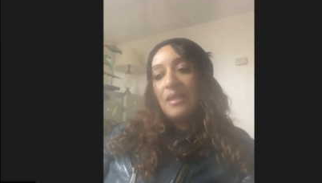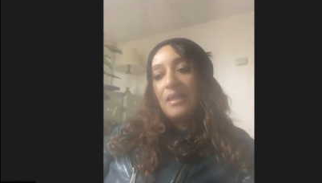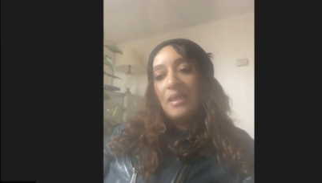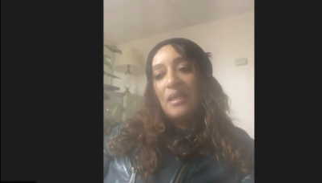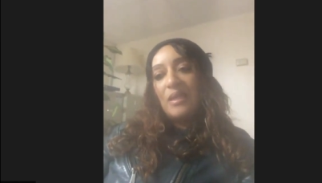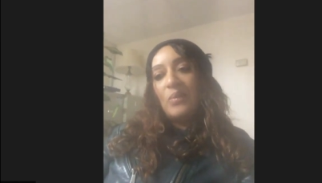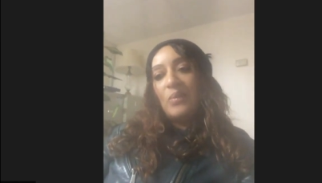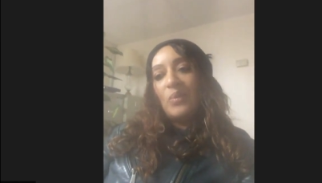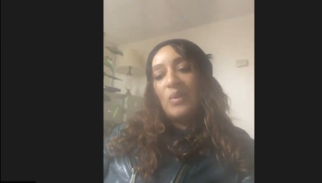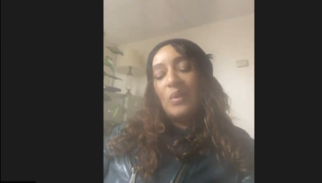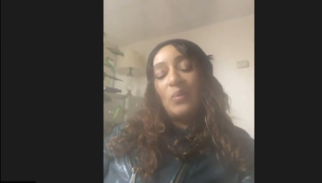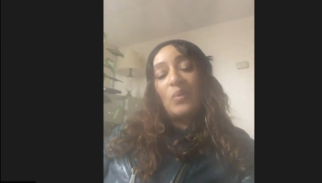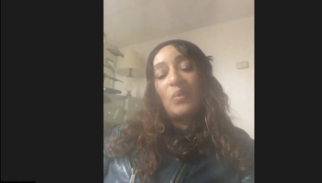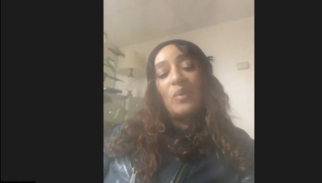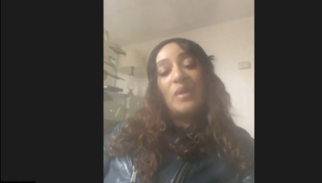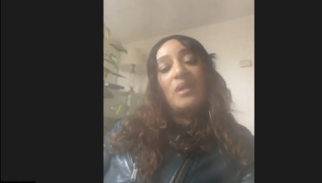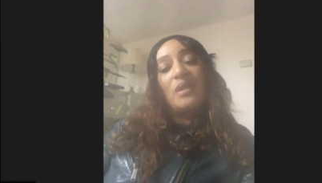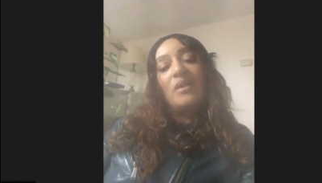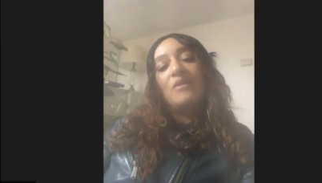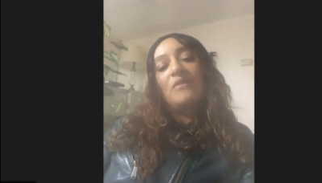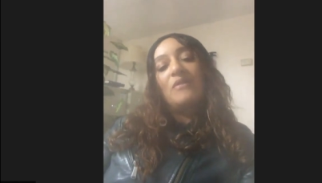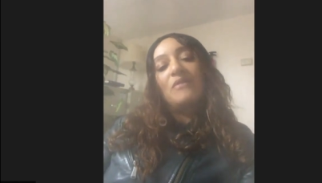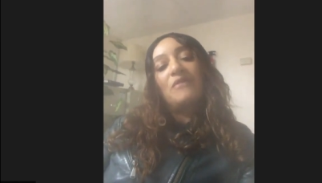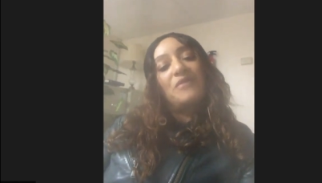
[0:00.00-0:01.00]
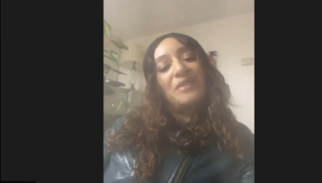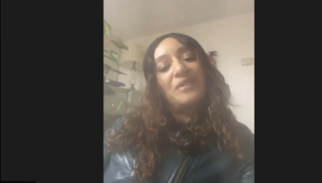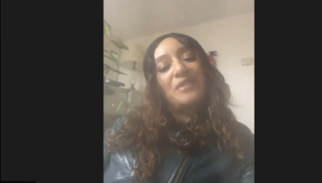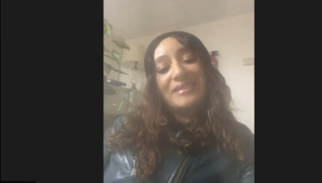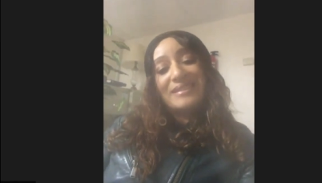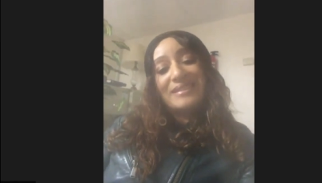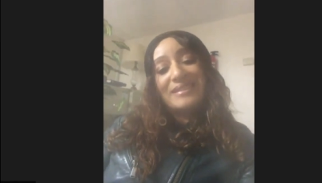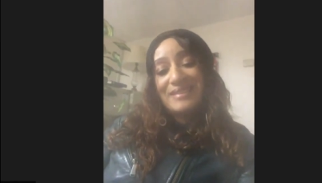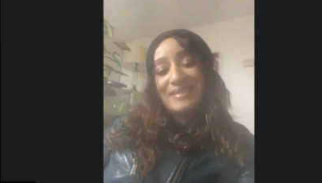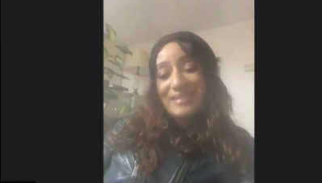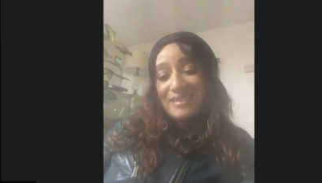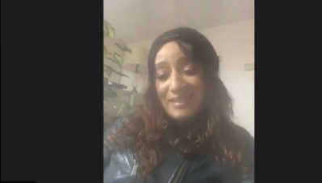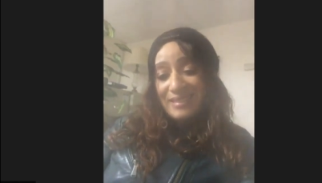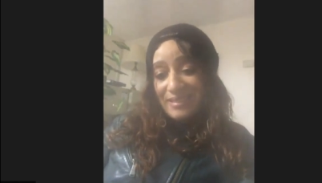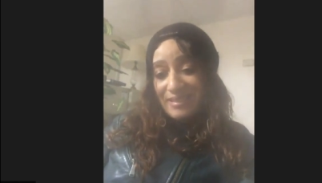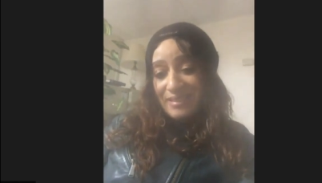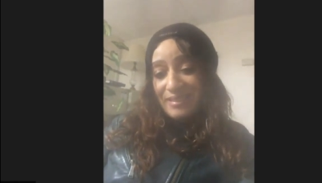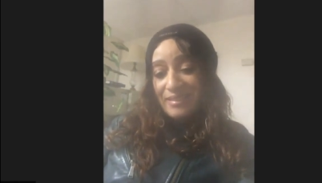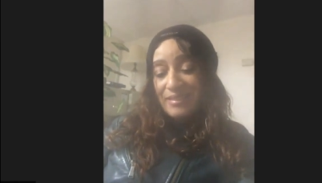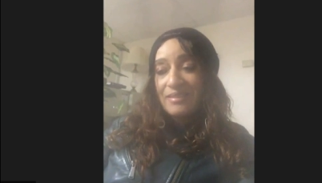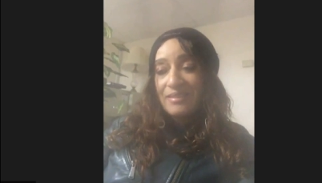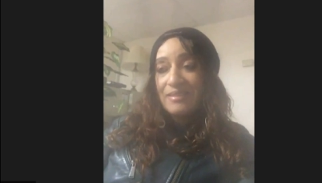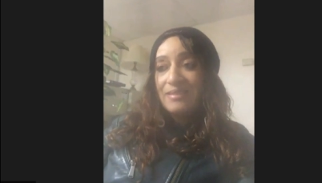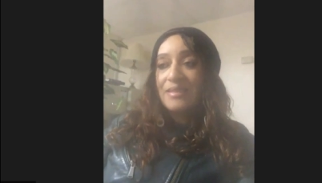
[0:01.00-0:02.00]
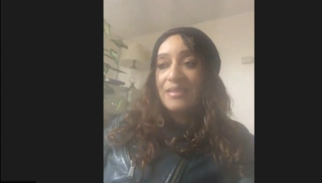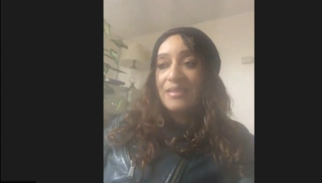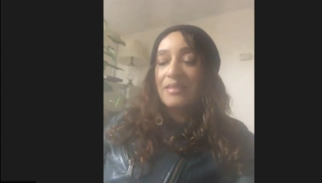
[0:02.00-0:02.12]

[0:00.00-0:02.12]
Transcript: And when we don't forget,